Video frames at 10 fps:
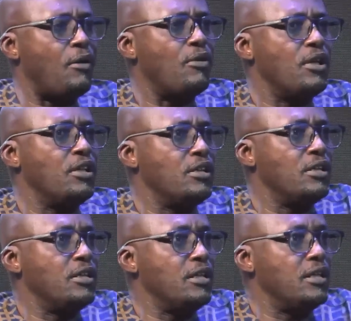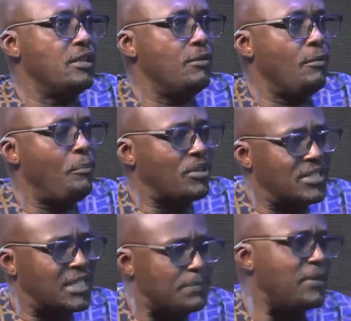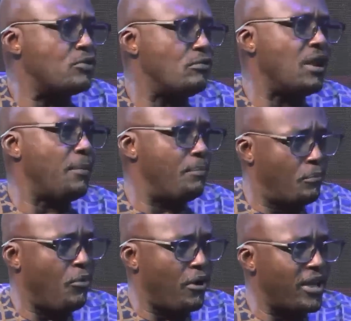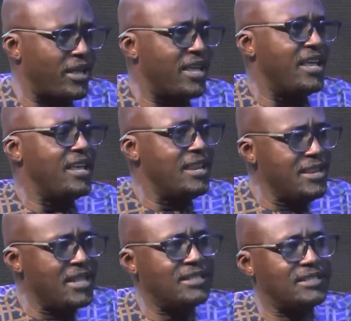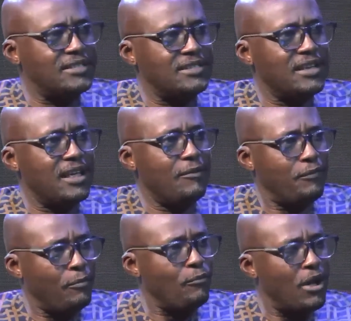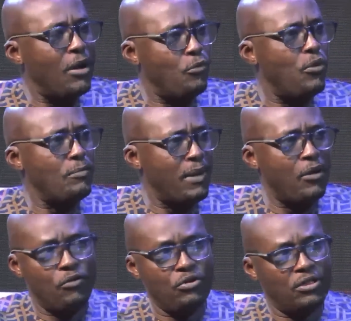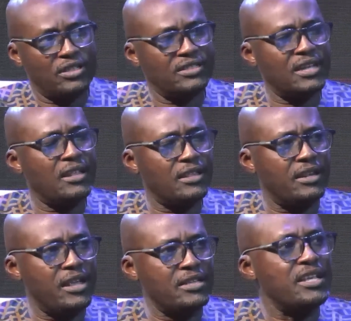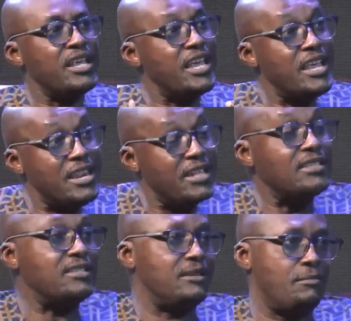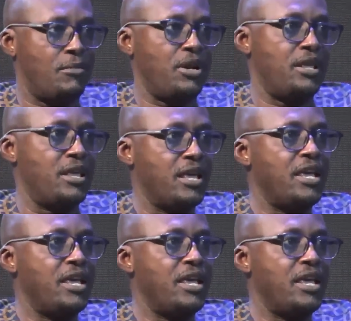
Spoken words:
Now, but this particular boy needs, from what my own understanding is, he needs the money.